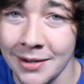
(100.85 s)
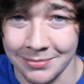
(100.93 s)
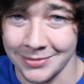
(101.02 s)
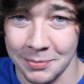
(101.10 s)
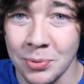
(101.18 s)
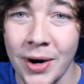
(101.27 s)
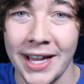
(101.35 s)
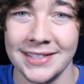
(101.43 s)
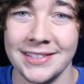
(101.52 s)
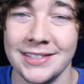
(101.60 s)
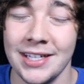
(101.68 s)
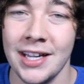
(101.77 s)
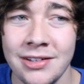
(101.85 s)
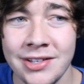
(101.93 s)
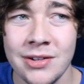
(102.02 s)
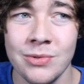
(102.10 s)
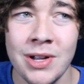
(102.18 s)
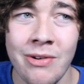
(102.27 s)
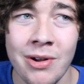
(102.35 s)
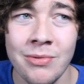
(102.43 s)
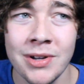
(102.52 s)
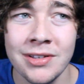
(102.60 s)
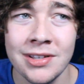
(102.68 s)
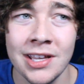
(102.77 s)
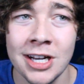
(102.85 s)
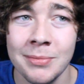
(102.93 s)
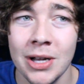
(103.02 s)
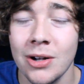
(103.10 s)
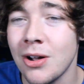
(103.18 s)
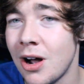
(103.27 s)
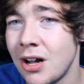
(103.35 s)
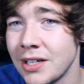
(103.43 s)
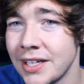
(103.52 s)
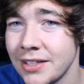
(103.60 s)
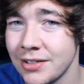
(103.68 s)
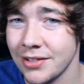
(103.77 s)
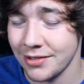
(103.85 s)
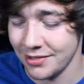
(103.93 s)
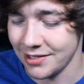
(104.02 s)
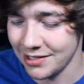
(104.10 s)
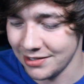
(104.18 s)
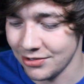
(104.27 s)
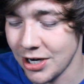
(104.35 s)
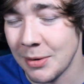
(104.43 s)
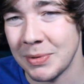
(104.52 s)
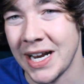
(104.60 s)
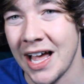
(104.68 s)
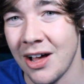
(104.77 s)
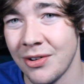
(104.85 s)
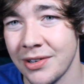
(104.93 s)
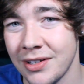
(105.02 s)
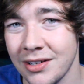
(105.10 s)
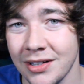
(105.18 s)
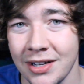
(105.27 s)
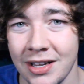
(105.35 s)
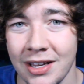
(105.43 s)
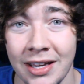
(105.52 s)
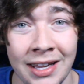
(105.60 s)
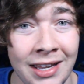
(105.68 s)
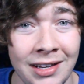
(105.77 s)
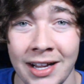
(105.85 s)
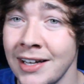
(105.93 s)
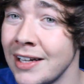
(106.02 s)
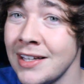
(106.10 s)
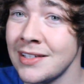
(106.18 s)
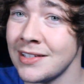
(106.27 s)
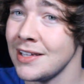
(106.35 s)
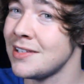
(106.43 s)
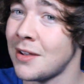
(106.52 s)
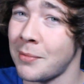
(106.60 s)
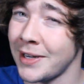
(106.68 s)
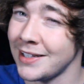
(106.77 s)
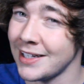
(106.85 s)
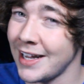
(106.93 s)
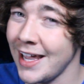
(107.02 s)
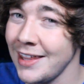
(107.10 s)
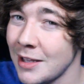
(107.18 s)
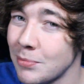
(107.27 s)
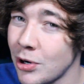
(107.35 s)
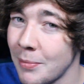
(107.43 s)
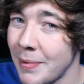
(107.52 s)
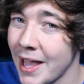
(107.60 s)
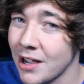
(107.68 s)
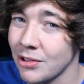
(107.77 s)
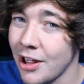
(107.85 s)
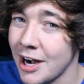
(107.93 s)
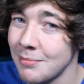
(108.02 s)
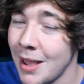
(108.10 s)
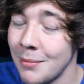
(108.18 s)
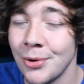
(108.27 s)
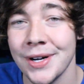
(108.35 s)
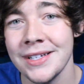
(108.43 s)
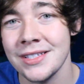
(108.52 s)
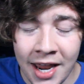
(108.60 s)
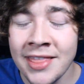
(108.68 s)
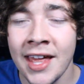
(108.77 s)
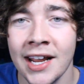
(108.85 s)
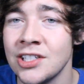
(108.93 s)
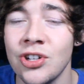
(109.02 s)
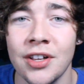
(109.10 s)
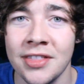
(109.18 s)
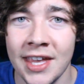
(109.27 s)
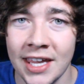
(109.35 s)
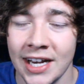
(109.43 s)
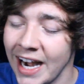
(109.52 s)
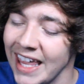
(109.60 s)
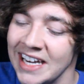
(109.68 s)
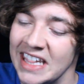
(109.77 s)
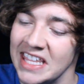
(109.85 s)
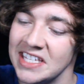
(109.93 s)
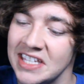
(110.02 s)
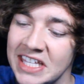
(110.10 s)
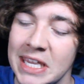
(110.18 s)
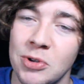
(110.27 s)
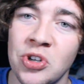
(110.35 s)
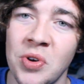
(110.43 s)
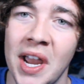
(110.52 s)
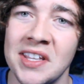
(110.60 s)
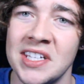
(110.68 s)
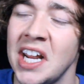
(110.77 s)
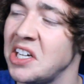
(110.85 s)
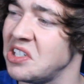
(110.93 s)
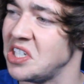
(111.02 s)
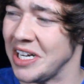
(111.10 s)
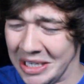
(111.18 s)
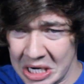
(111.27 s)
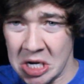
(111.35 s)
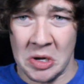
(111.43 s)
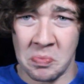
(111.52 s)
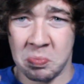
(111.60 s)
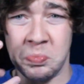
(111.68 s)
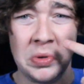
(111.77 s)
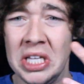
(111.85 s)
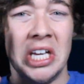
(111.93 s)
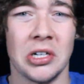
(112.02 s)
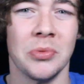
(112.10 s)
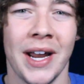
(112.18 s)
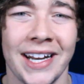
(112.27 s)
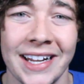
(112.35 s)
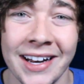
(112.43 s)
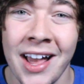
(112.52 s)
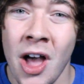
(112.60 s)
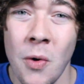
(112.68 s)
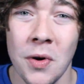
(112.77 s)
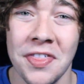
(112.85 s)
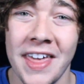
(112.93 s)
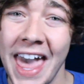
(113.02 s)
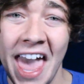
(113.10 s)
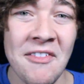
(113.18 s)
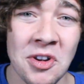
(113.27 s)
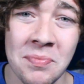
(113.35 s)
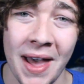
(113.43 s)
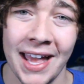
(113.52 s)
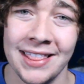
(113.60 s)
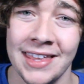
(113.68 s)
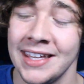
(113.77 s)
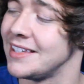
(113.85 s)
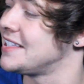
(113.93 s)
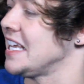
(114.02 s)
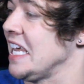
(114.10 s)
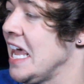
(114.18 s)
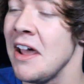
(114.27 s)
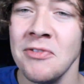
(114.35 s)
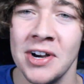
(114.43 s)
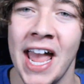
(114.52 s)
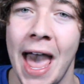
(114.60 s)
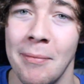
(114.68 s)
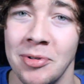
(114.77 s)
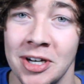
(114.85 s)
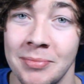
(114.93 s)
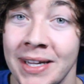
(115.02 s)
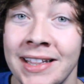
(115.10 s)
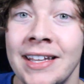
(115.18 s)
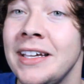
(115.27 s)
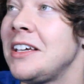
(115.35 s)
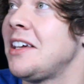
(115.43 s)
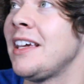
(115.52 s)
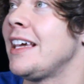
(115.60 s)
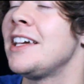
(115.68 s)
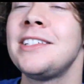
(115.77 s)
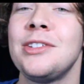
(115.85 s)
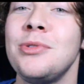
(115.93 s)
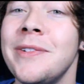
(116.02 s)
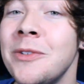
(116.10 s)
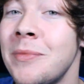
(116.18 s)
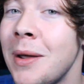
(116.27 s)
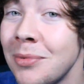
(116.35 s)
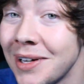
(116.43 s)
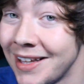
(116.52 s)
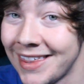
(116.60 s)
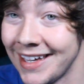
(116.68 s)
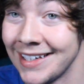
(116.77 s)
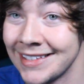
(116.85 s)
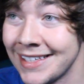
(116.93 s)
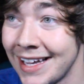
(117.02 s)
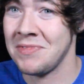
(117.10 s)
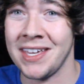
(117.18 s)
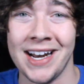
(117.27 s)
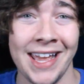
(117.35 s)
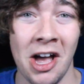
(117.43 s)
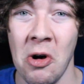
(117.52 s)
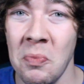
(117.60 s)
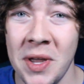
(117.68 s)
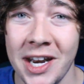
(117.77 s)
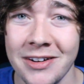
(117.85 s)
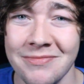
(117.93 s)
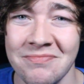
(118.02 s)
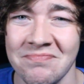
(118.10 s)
that I'm depressed? I was like, well, I was thinking about college and dropping out. And I did see somebody today that brought back a lot of memories. And then I start thinking, I get into this deep trance and I just get obliterated with every bad thing that's ever happened to me in the history of remembering things. Can I help it?